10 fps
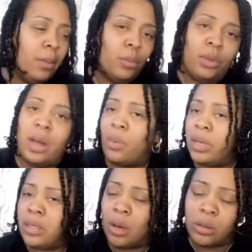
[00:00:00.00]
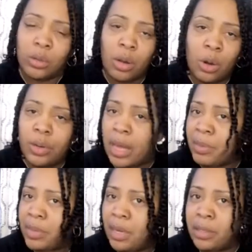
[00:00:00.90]
We already saw through the whole damn
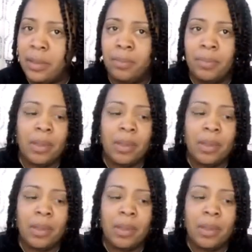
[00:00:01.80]
season.